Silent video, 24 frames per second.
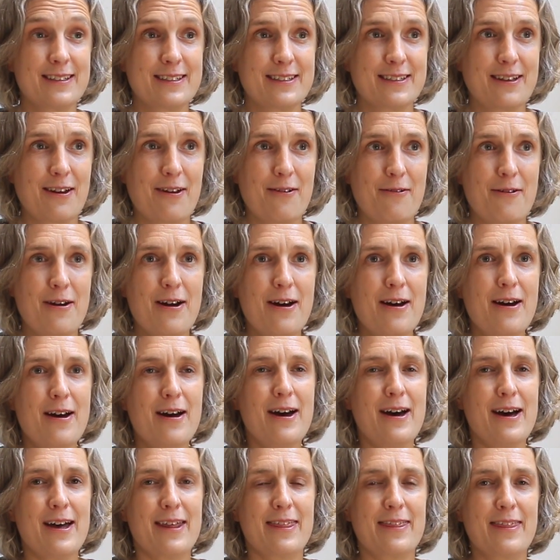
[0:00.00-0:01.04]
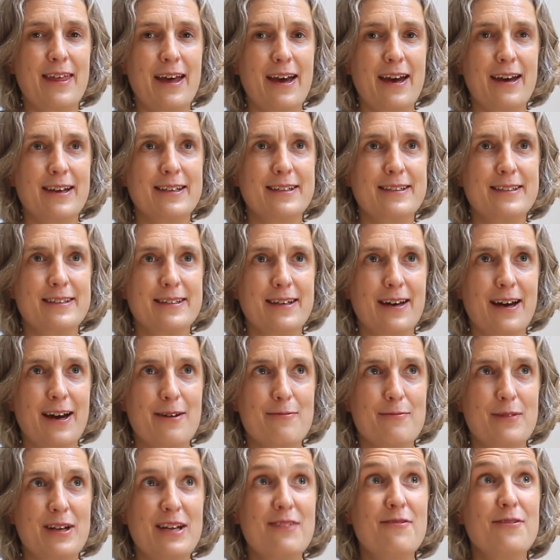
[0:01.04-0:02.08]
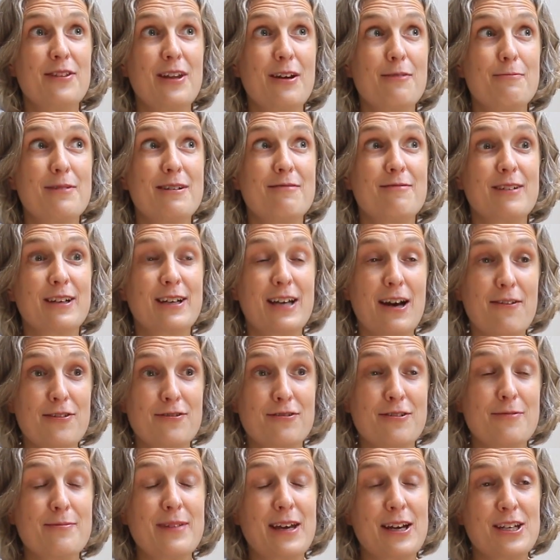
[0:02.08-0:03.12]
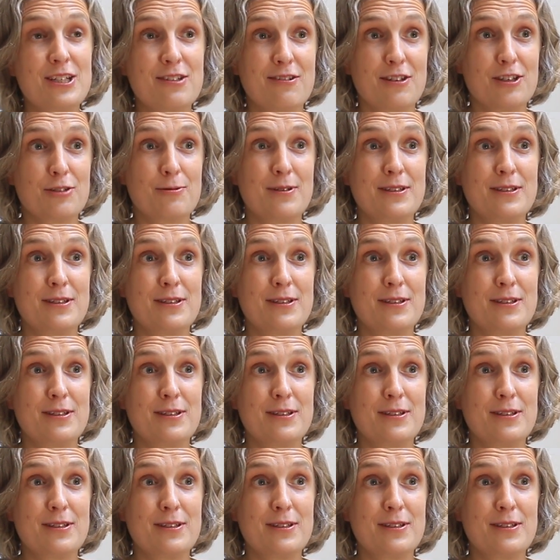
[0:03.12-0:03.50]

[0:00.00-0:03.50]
So that, even though we recovered from that during